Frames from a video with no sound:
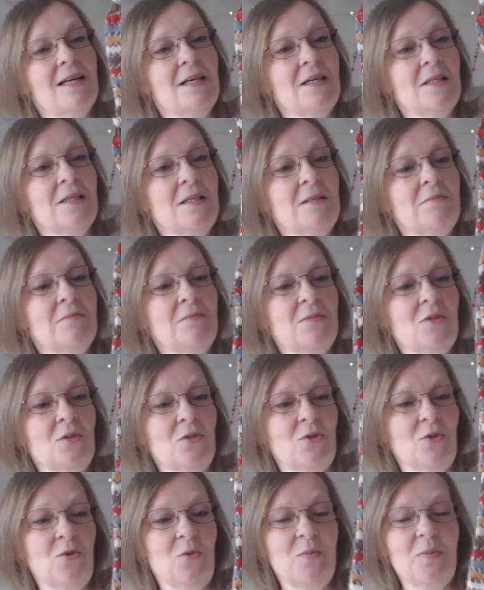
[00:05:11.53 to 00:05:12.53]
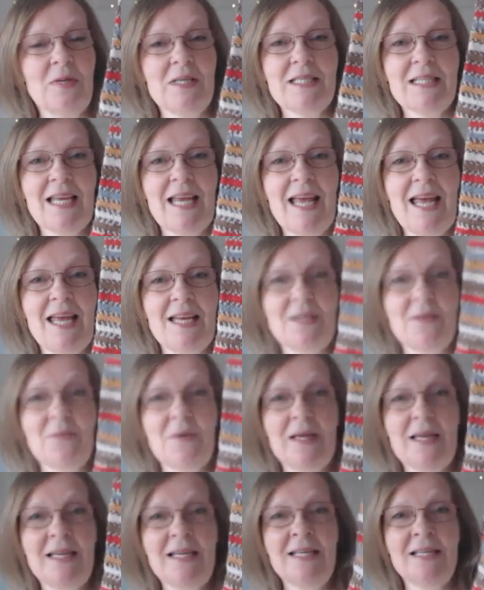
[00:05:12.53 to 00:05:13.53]
I'm not sure, but
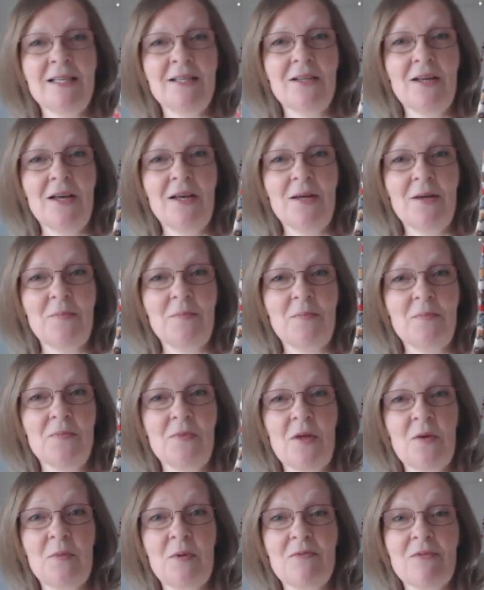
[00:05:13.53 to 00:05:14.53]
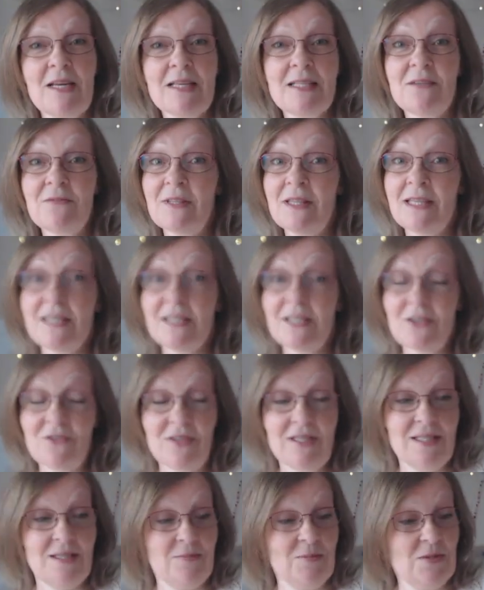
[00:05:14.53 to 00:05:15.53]
anyway, they'll be ready for this
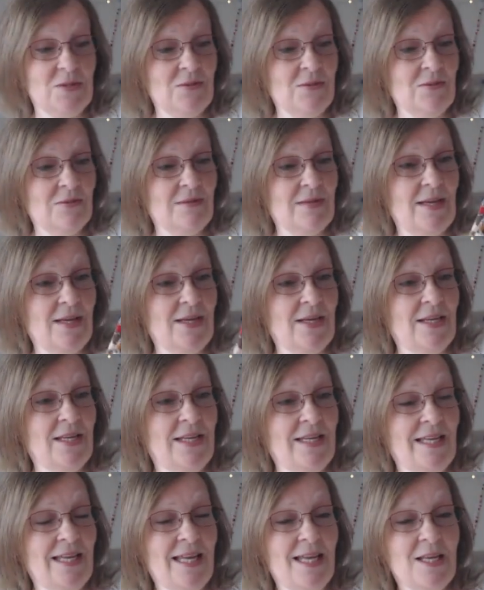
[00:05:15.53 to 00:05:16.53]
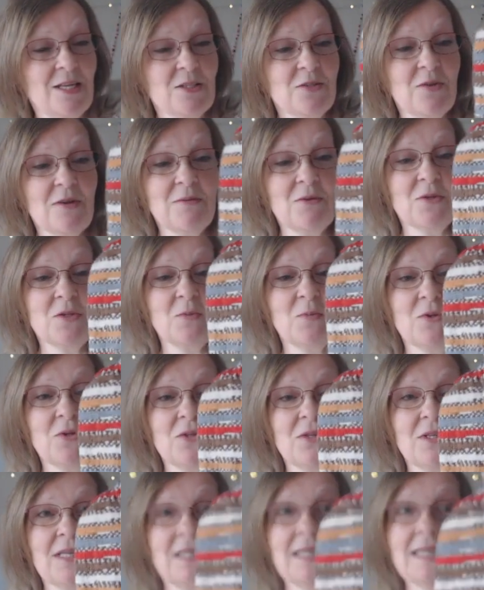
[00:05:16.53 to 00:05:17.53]
Christmas, won't they? So I've got to
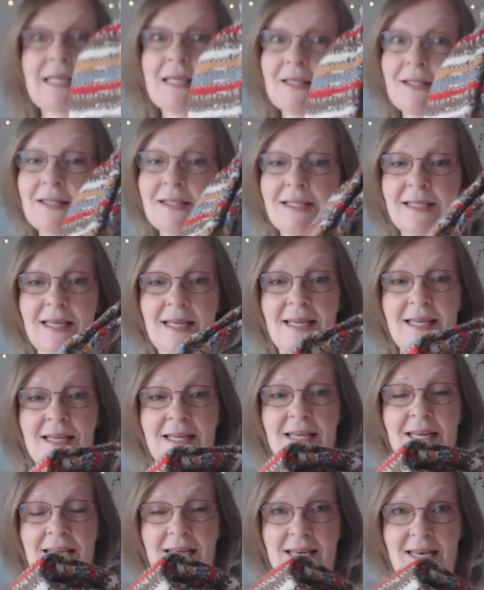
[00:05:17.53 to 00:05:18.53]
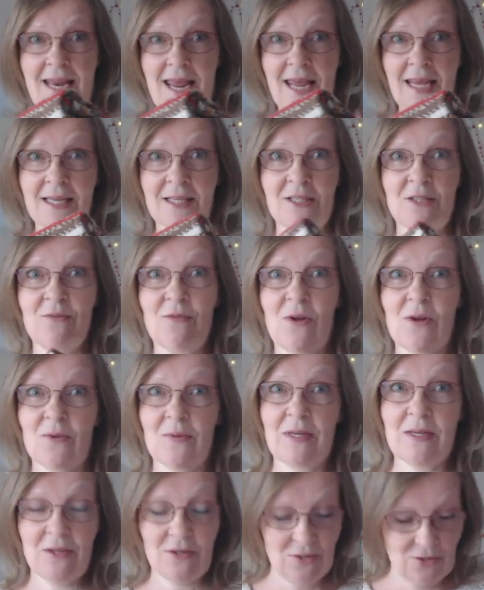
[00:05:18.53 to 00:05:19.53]
put the heels in next
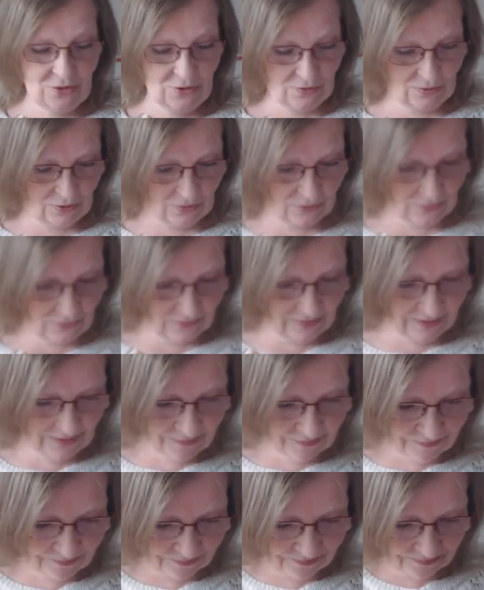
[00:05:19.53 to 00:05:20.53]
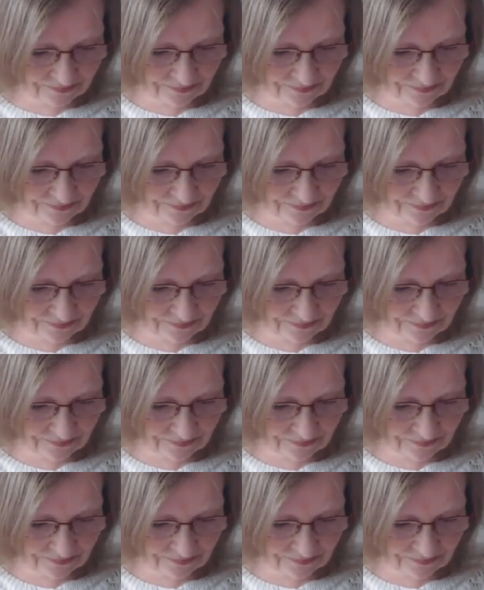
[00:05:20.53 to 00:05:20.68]
following her tutorial,